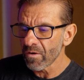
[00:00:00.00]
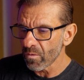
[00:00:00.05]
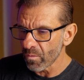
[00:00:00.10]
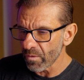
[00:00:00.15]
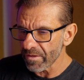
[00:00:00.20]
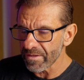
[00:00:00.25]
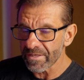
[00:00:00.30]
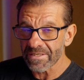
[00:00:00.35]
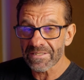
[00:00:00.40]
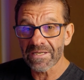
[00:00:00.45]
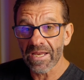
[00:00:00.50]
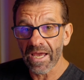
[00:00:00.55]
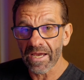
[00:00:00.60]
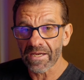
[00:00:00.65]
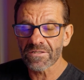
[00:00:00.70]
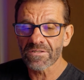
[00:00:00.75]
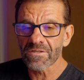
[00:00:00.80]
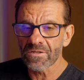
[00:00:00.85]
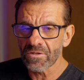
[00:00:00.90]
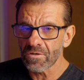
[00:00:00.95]
with this
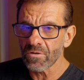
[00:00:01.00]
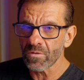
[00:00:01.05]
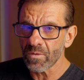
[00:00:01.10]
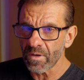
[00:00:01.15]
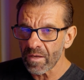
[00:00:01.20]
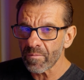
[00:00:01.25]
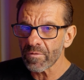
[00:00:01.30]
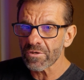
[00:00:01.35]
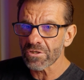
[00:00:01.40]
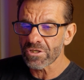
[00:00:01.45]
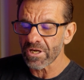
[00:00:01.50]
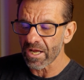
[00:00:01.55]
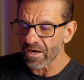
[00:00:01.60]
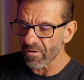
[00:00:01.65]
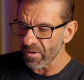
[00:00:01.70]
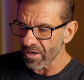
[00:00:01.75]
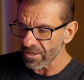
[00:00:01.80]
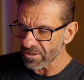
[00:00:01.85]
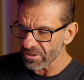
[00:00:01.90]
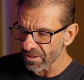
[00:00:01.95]
text to image
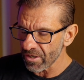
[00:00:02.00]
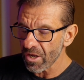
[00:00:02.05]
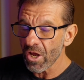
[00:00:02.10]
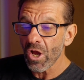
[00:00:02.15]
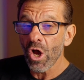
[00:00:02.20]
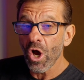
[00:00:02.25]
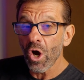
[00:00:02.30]
generation.